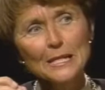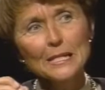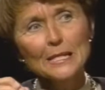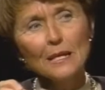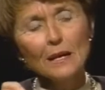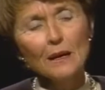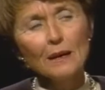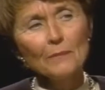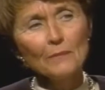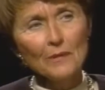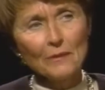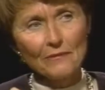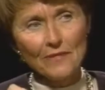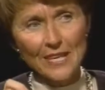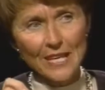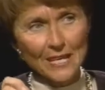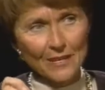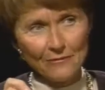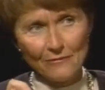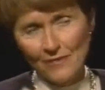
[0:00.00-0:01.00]
some of
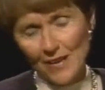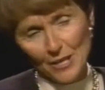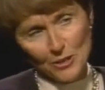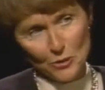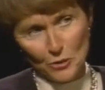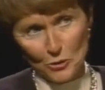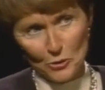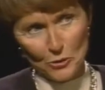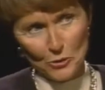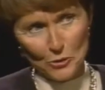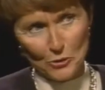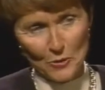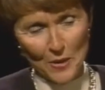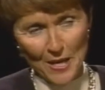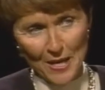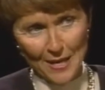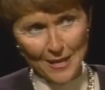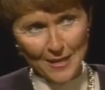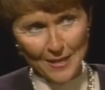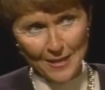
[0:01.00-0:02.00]
the adventures you
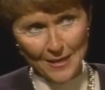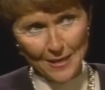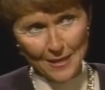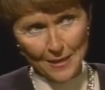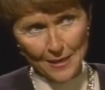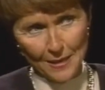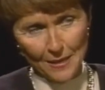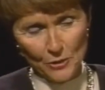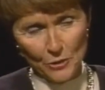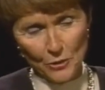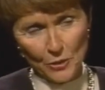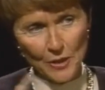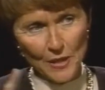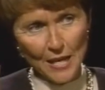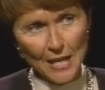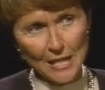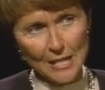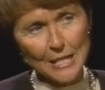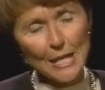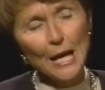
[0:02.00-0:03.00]
had at that, during
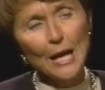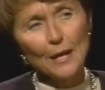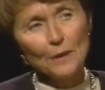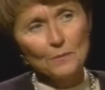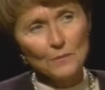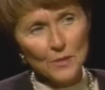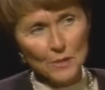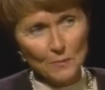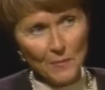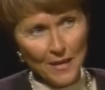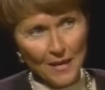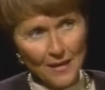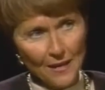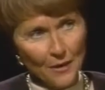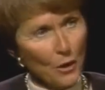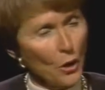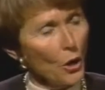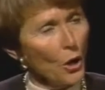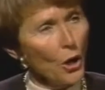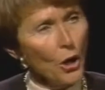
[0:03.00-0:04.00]
that time
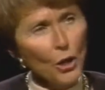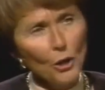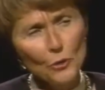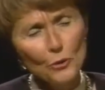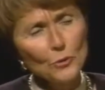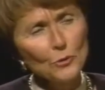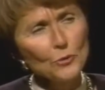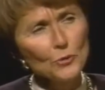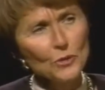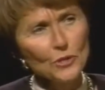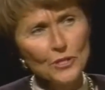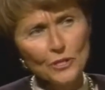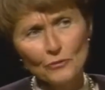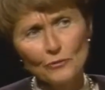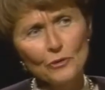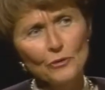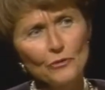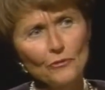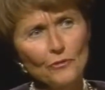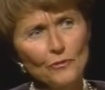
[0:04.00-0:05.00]
span, all those
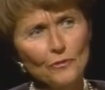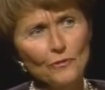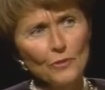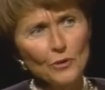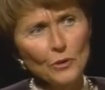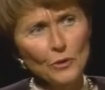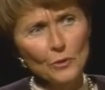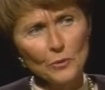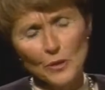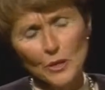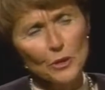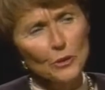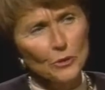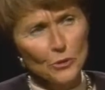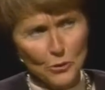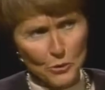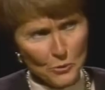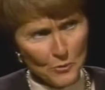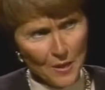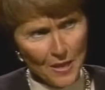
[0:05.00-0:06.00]
different
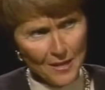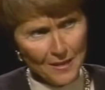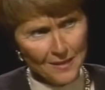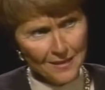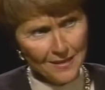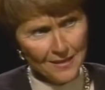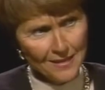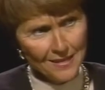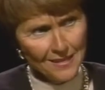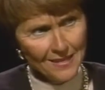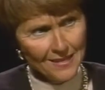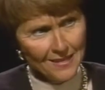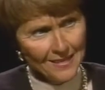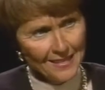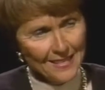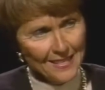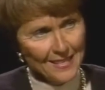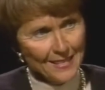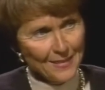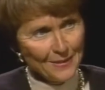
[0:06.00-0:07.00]
careers you had.
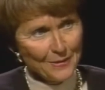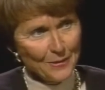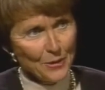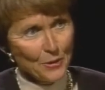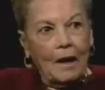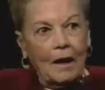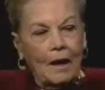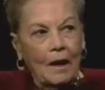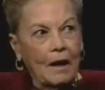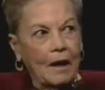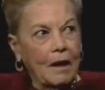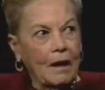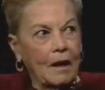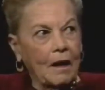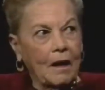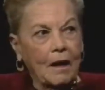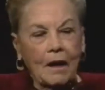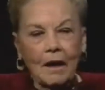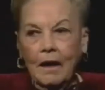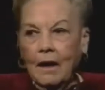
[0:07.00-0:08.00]
You were in
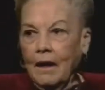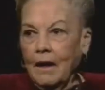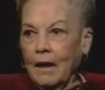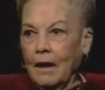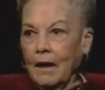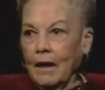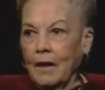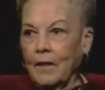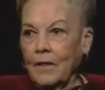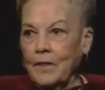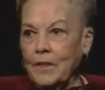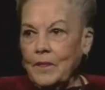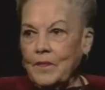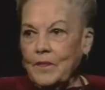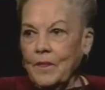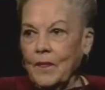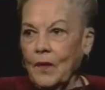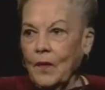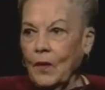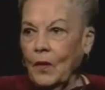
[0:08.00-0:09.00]
Hawaii for a while.
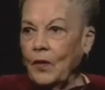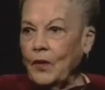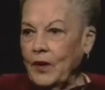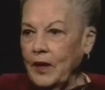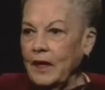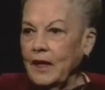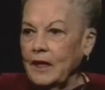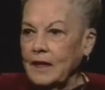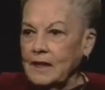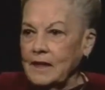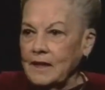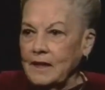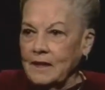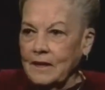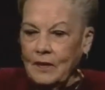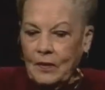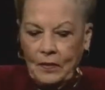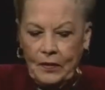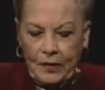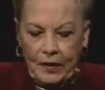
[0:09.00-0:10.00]
Oh, yes.
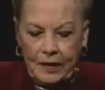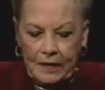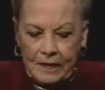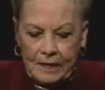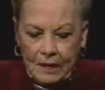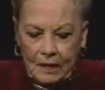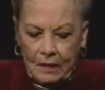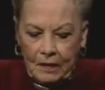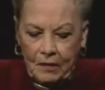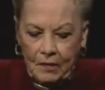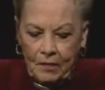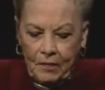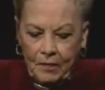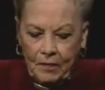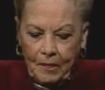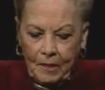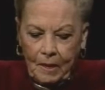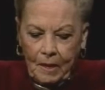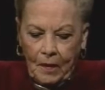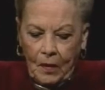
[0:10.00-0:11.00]
Is oh, that yeah. where you
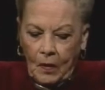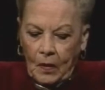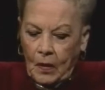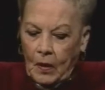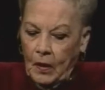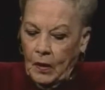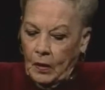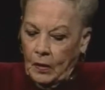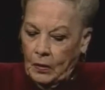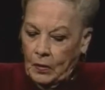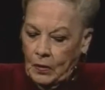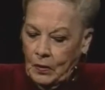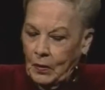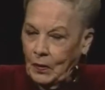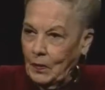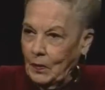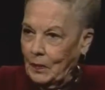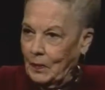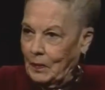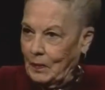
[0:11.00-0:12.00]
learned to hula dance and no.
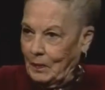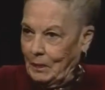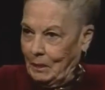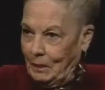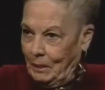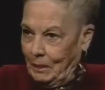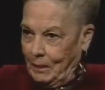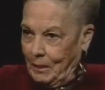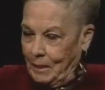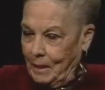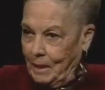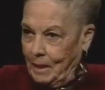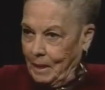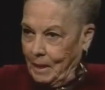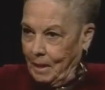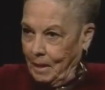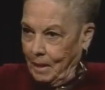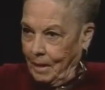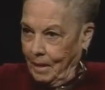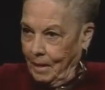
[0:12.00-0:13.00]
you were Don the
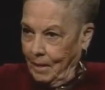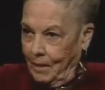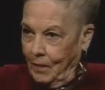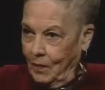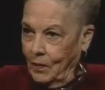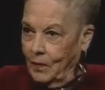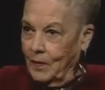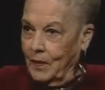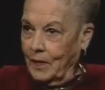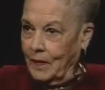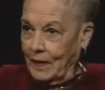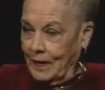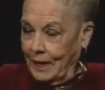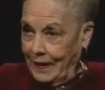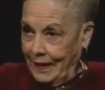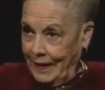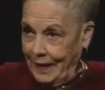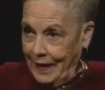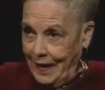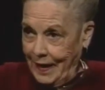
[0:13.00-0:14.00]
Beachcomber's
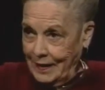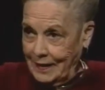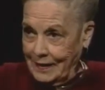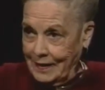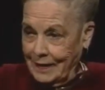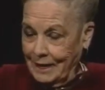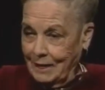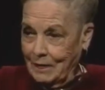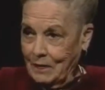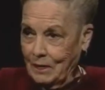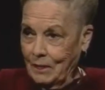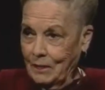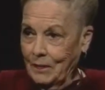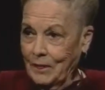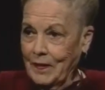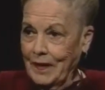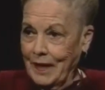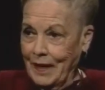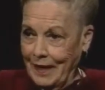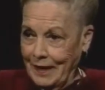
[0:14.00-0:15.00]
yes. publicist?
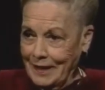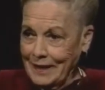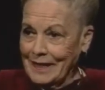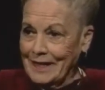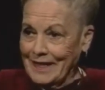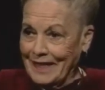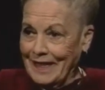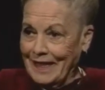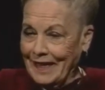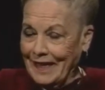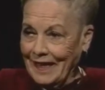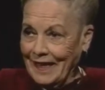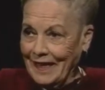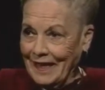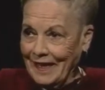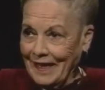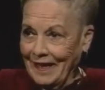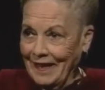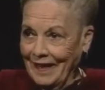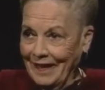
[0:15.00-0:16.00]
Yes. Now, come on,
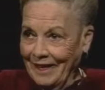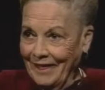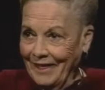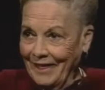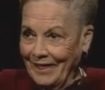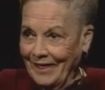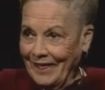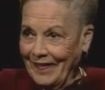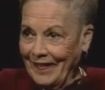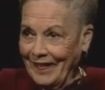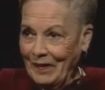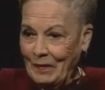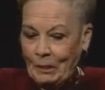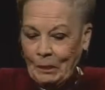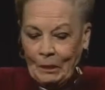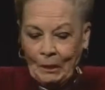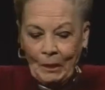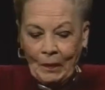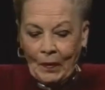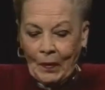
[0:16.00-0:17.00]
there's a story in
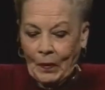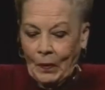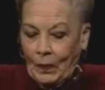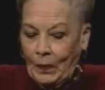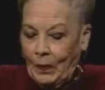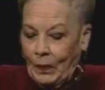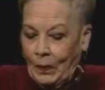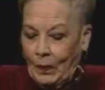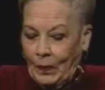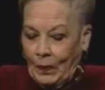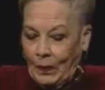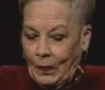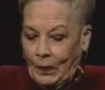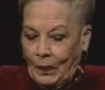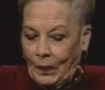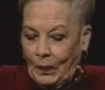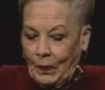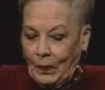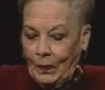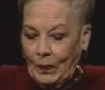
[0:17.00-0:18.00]
that. Tell me about
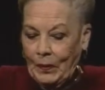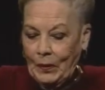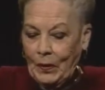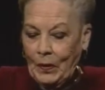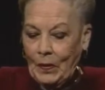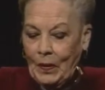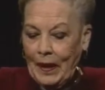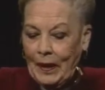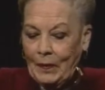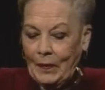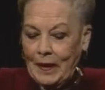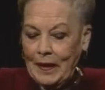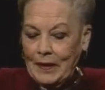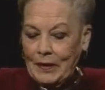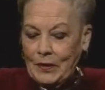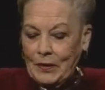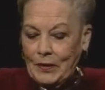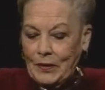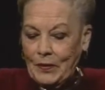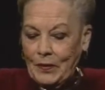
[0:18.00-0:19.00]
this. Well, no, I went
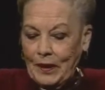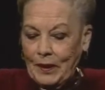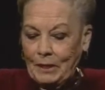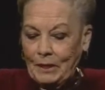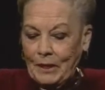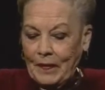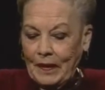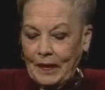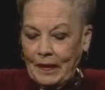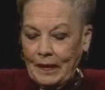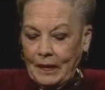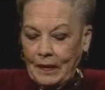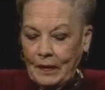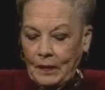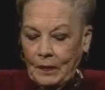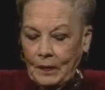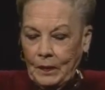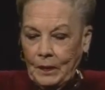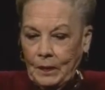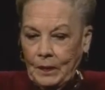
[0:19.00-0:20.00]
to, um, uh,
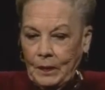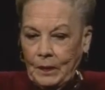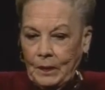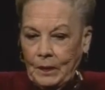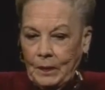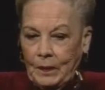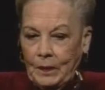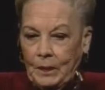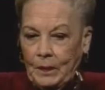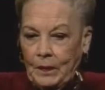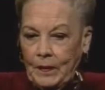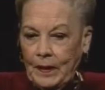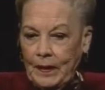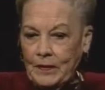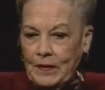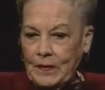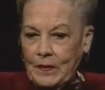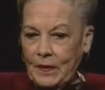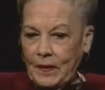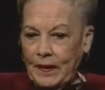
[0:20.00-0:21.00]
when I
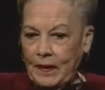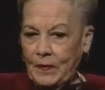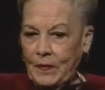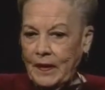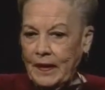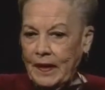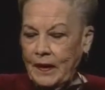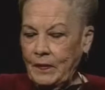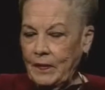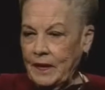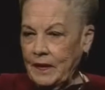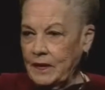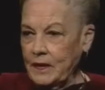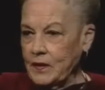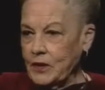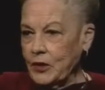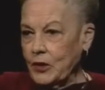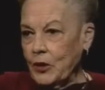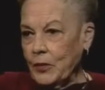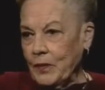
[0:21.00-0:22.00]
was 21, I went to
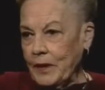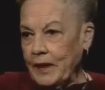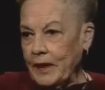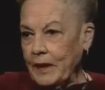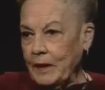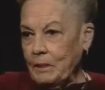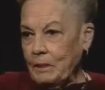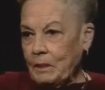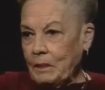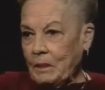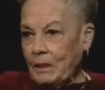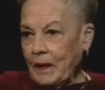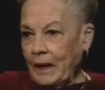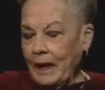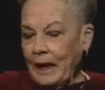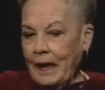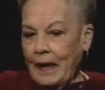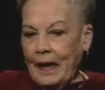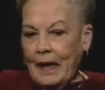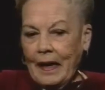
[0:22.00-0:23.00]
Germany
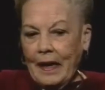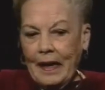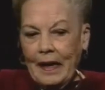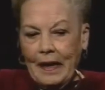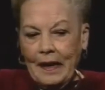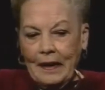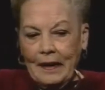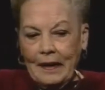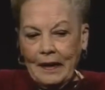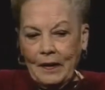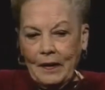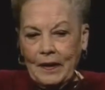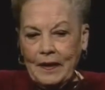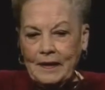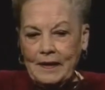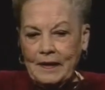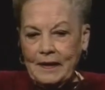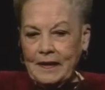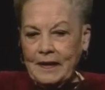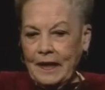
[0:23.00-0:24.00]
and uh, as
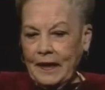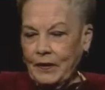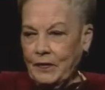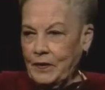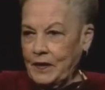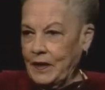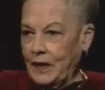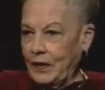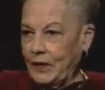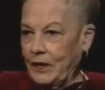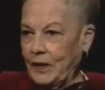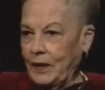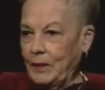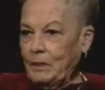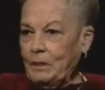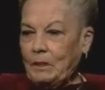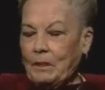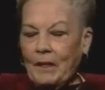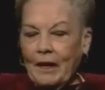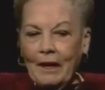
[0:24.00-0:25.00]
a secretary.
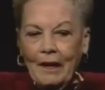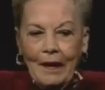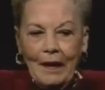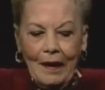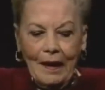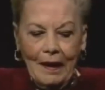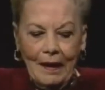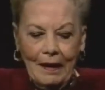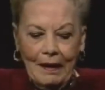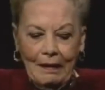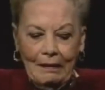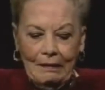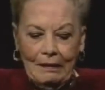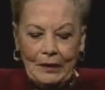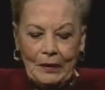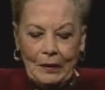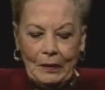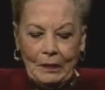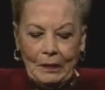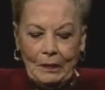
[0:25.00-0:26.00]
And
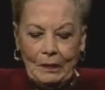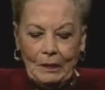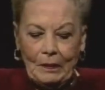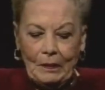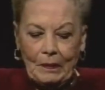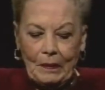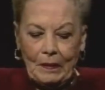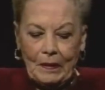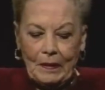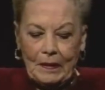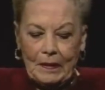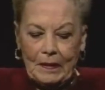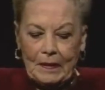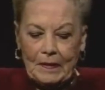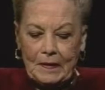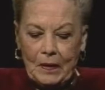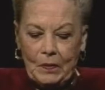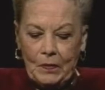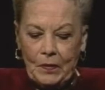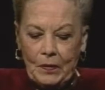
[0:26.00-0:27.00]
uh,
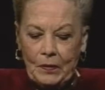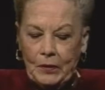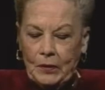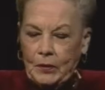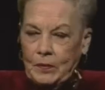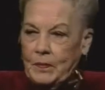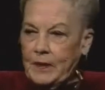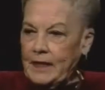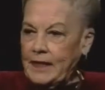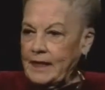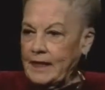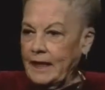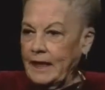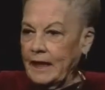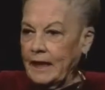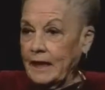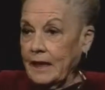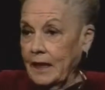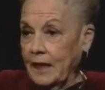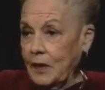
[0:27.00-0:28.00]
someone heard me
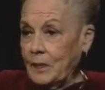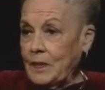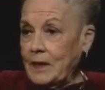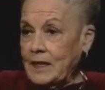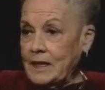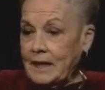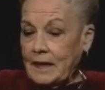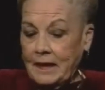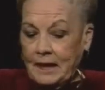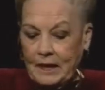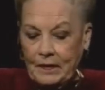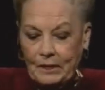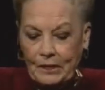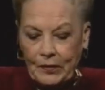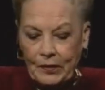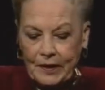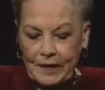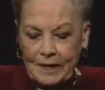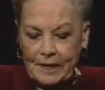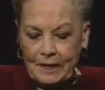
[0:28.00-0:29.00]
sing, and I had been studying
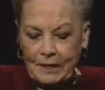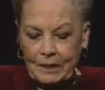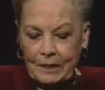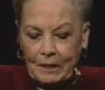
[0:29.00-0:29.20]
voice.